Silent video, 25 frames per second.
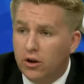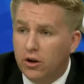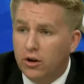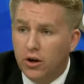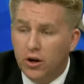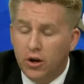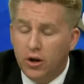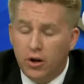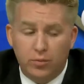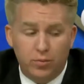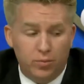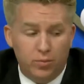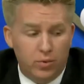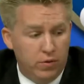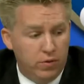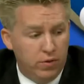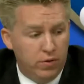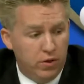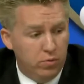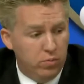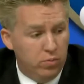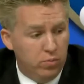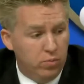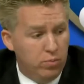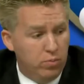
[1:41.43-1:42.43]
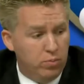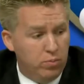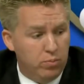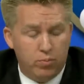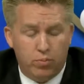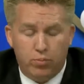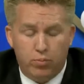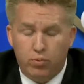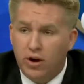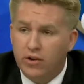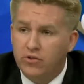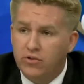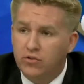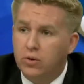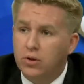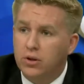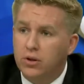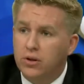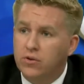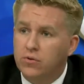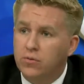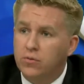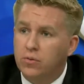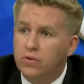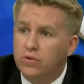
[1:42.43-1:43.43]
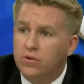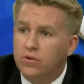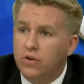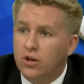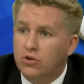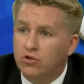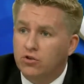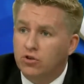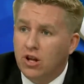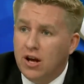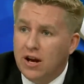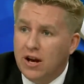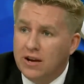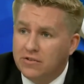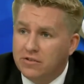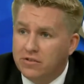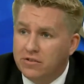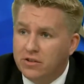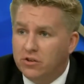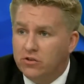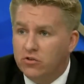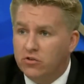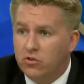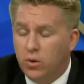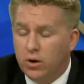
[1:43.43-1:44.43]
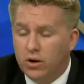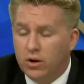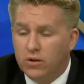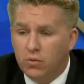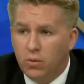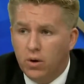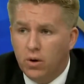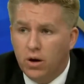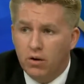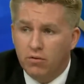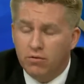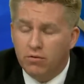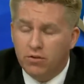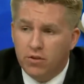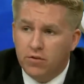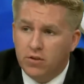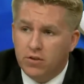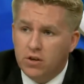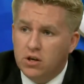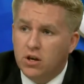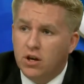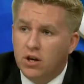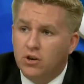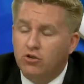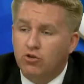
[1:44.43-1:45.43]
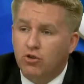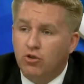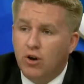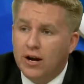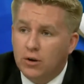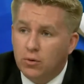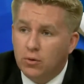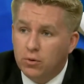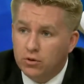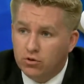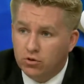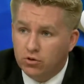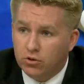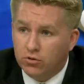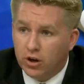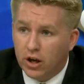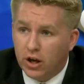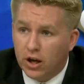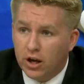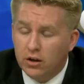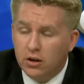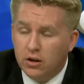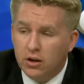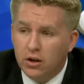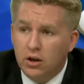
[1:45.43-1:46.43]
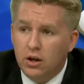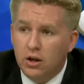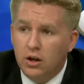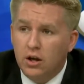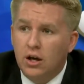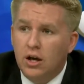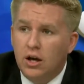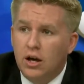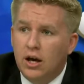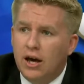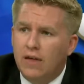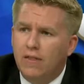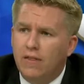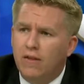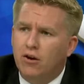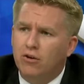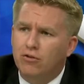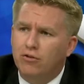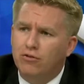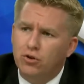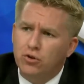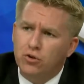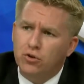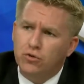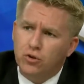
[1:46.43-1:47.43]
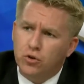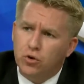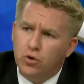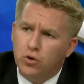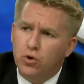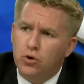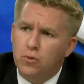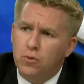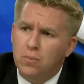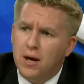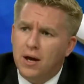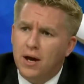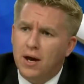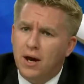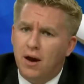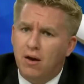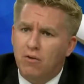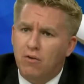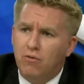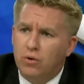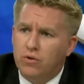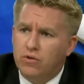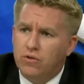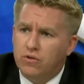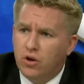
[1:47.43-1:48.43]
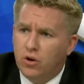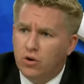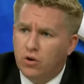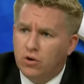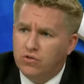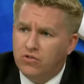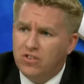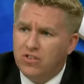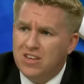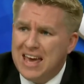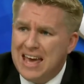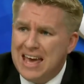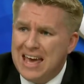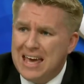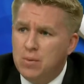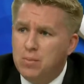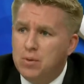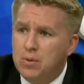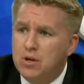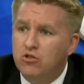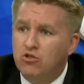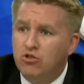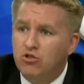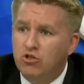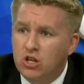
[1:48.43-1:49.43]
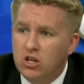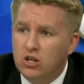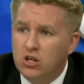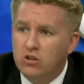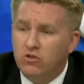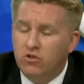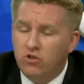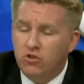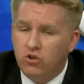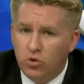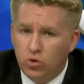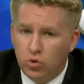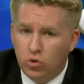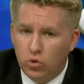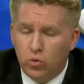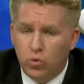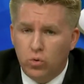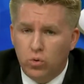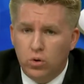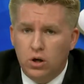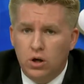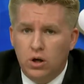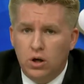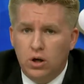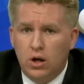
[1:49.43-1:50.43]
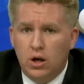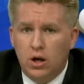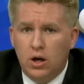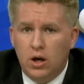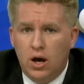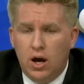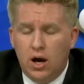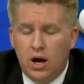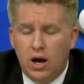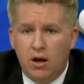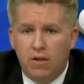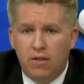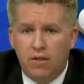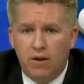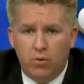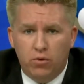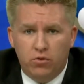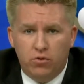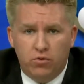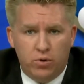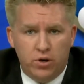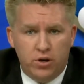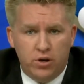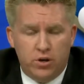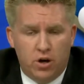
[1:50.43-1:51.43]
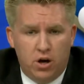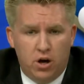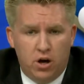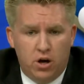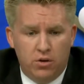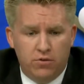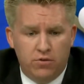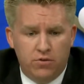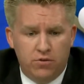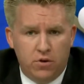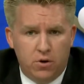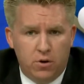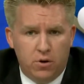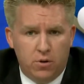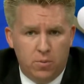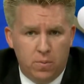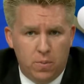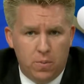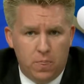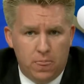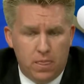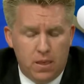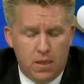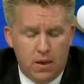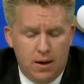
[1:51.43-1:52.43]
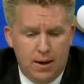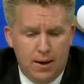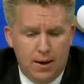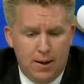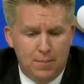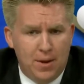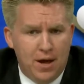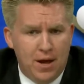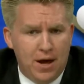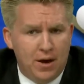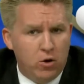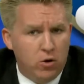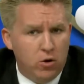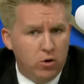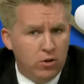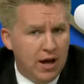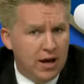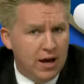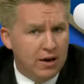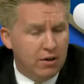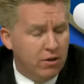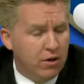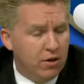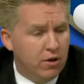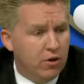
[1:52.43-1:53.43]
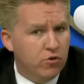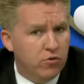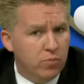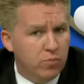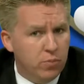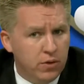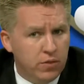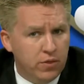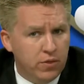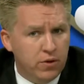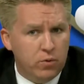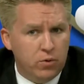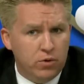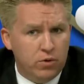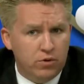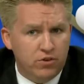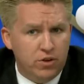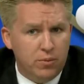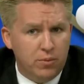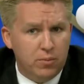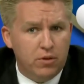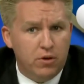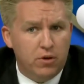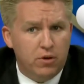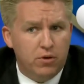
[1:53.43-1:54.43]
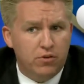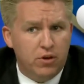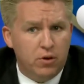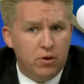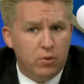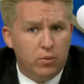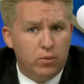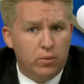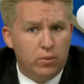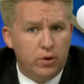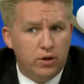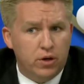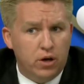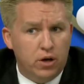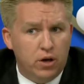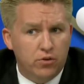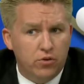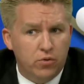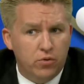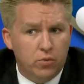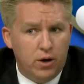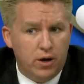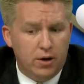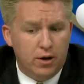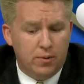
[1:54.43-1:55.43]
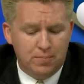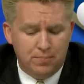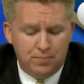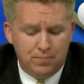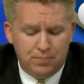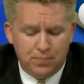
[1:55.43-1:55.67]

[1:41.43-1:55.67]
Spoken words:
ago, and the press release was July 6th, 2012, that the Stryker Rejuvenate, and there are a few of you who may have what's known as the ABG2 that was recalled. So not a whole lot of those, but there were some of those that were recalled as well.